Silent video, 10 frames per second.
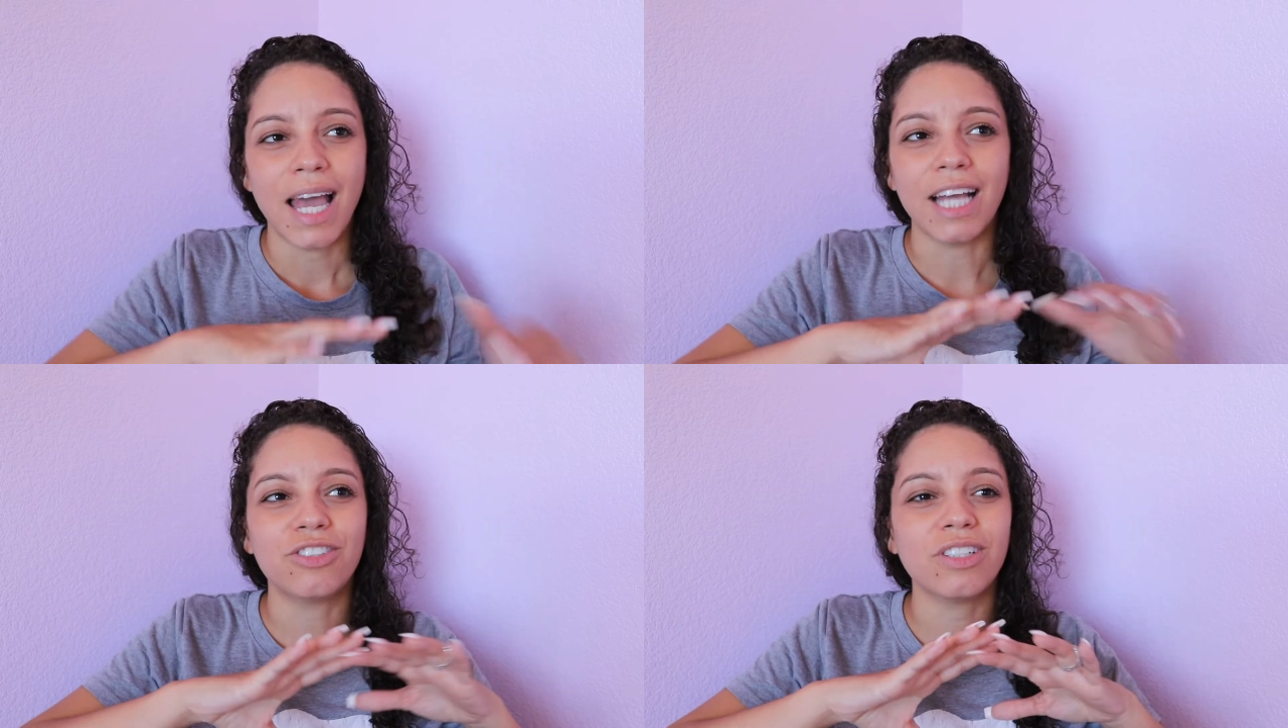
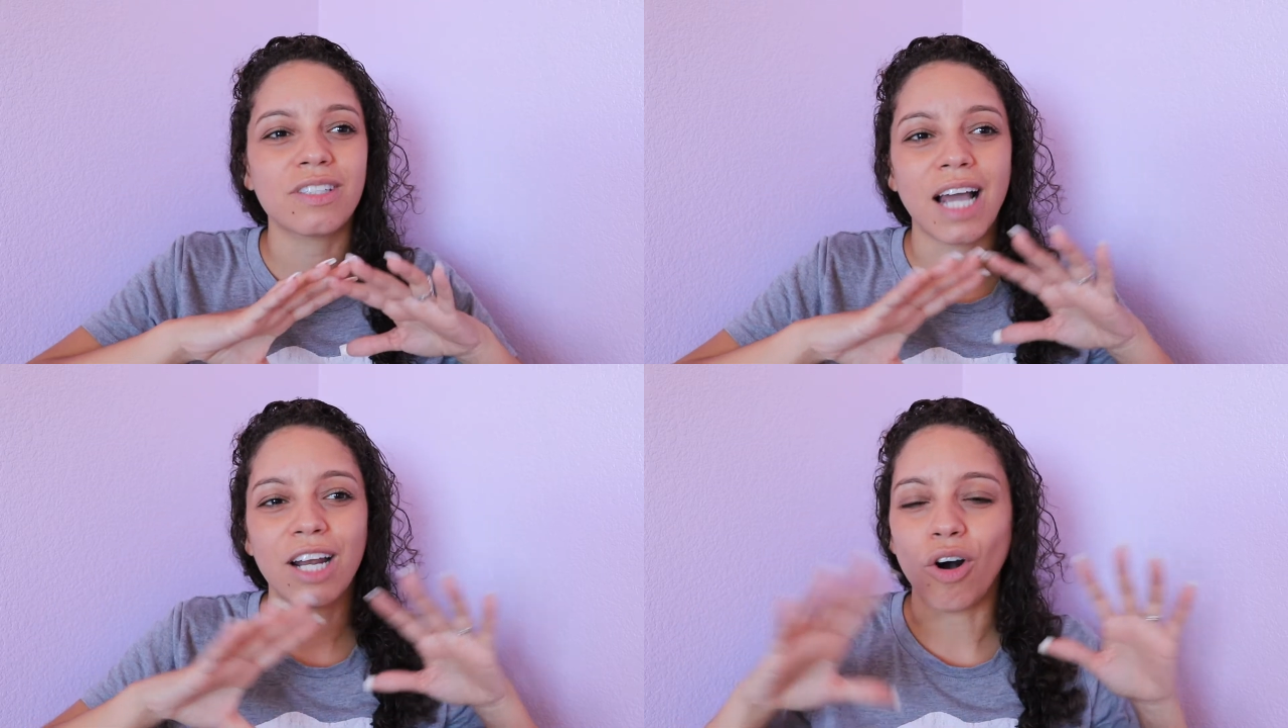and
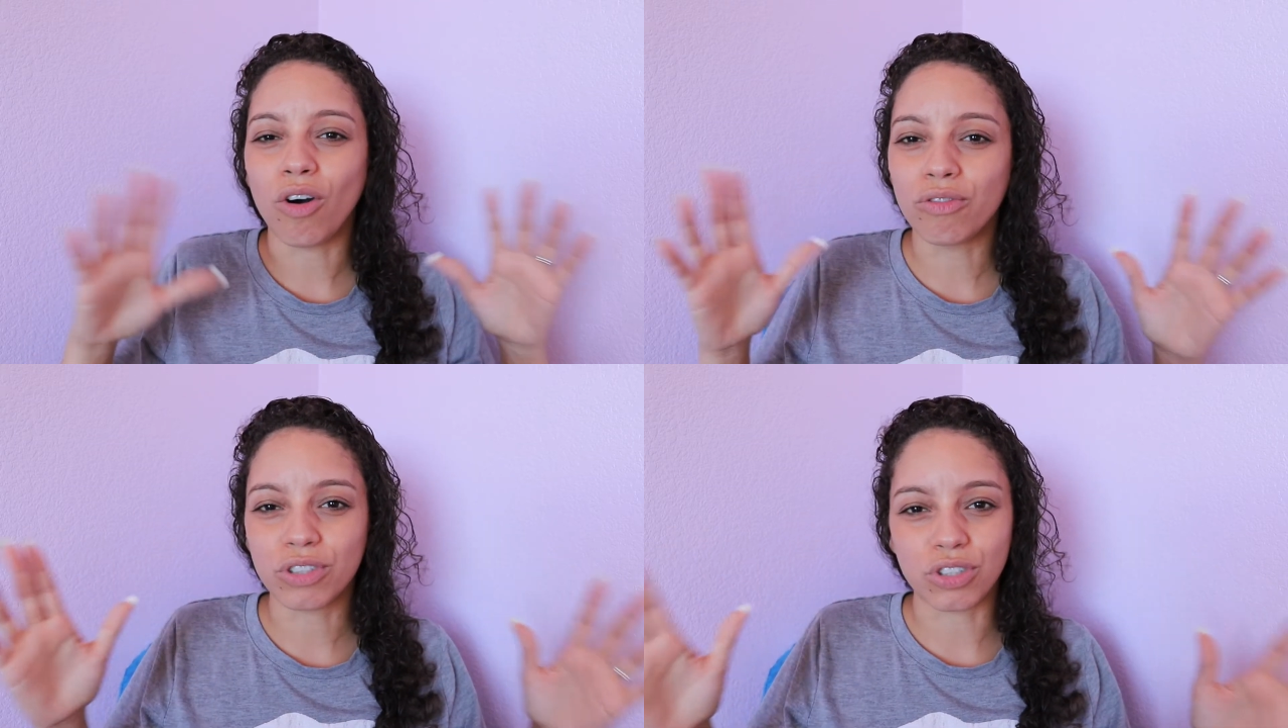just kind of
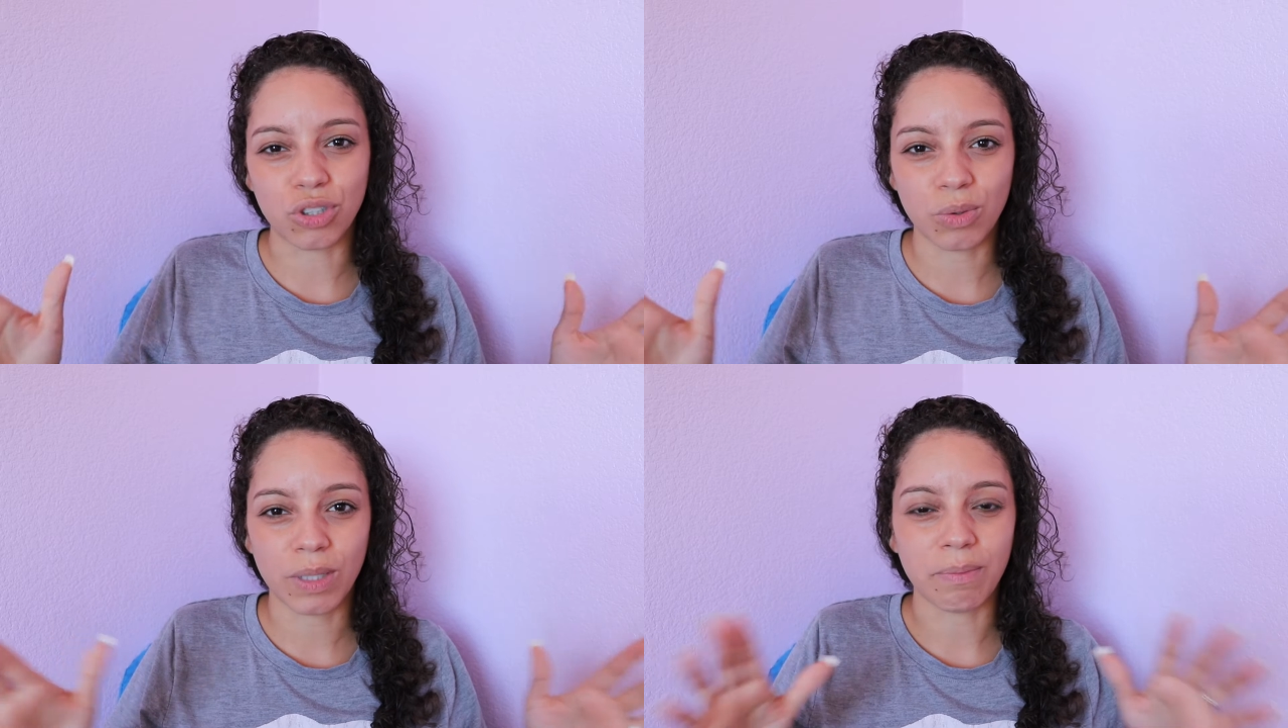
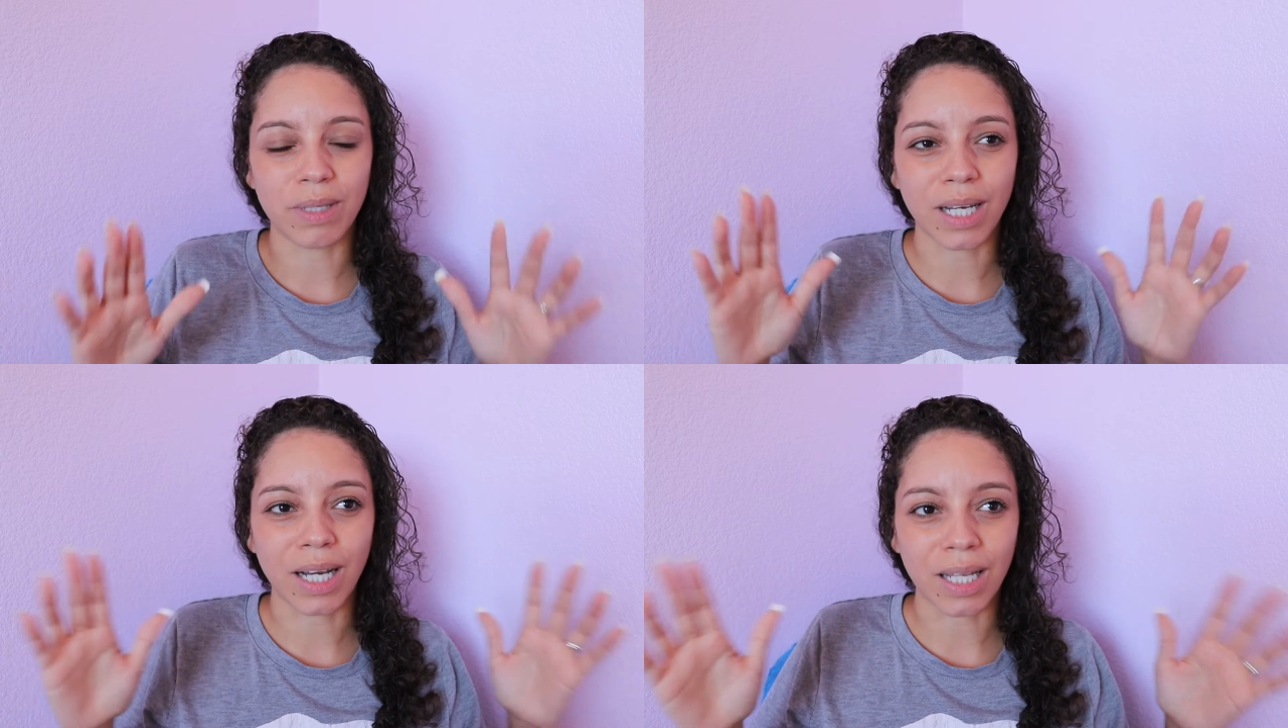overdo it and
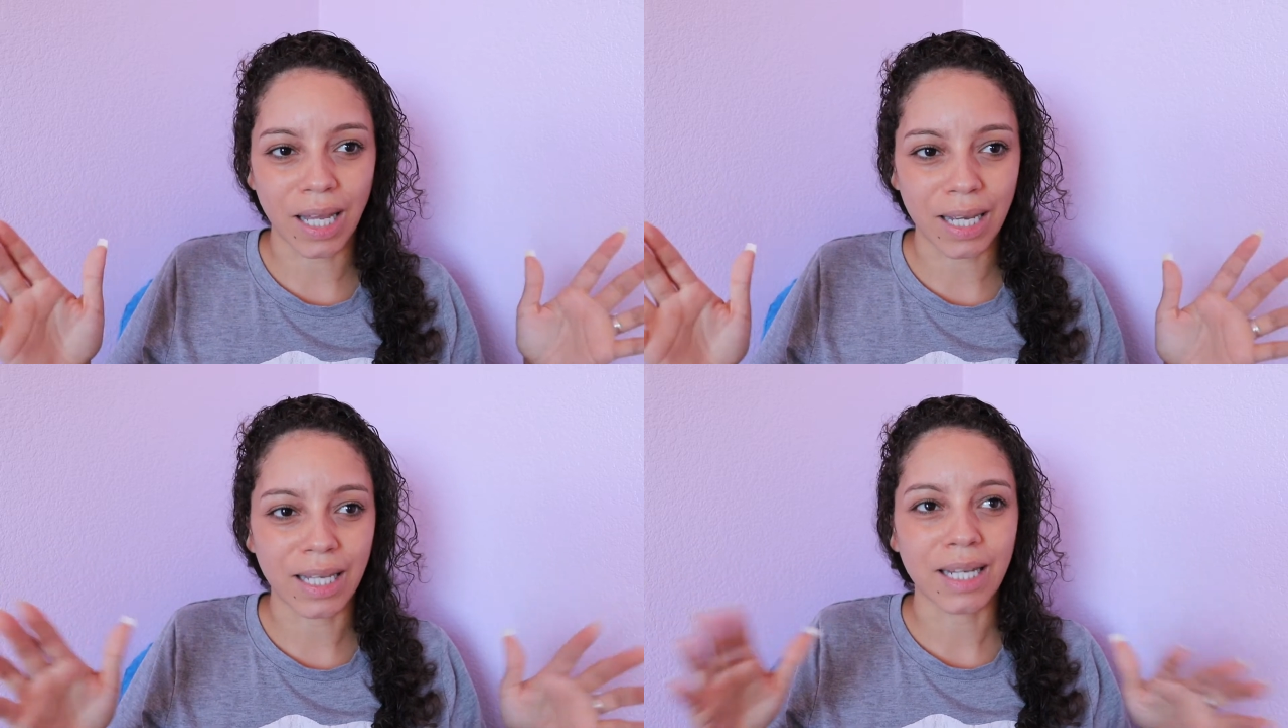be a
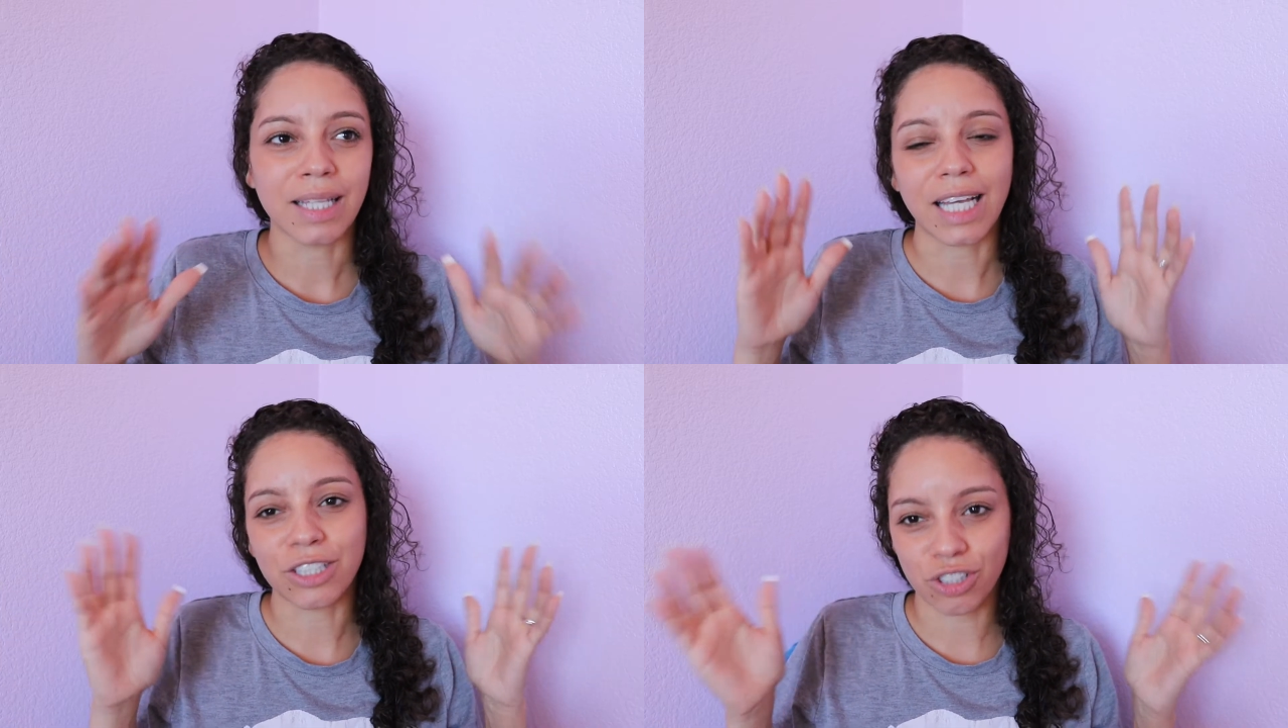glutton,
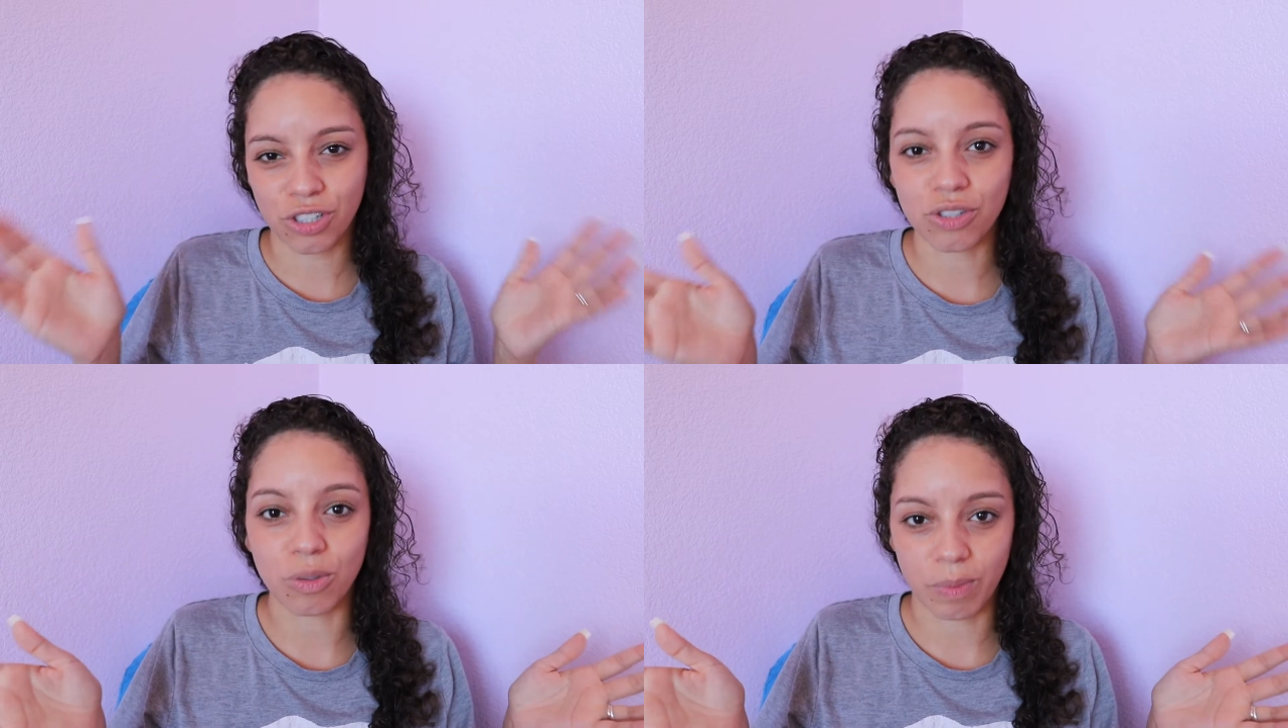that's
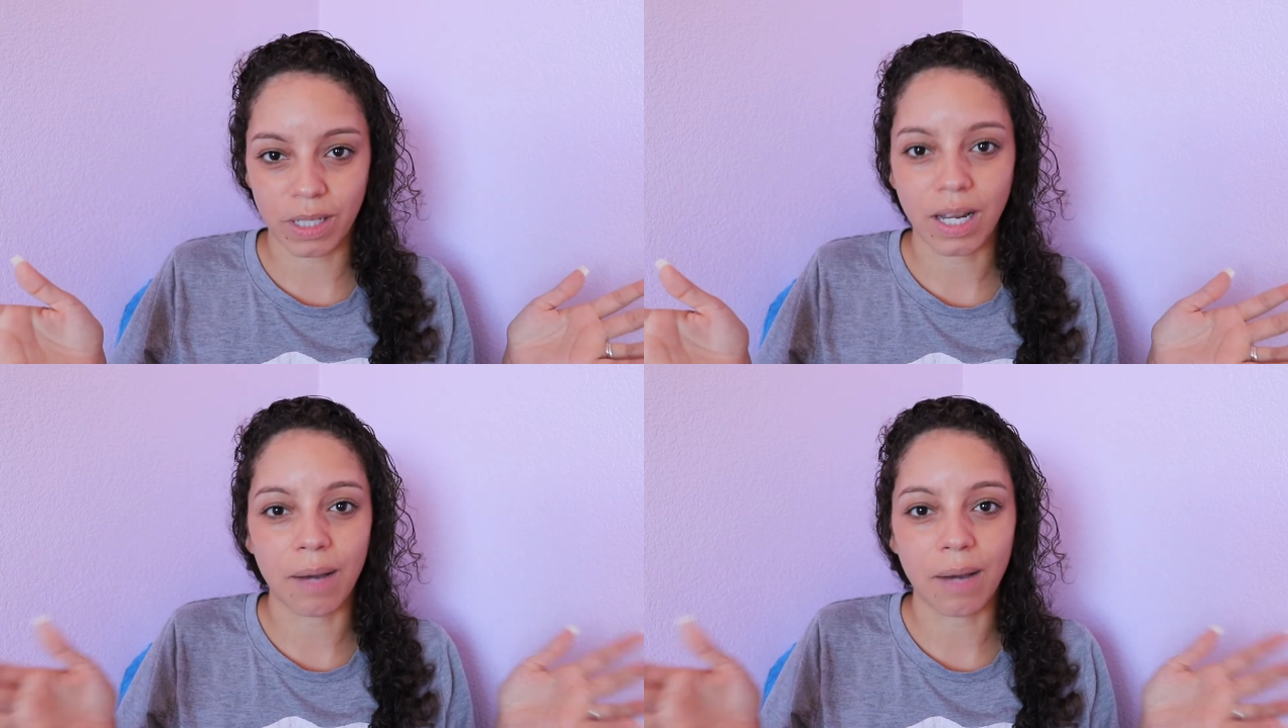just stupid.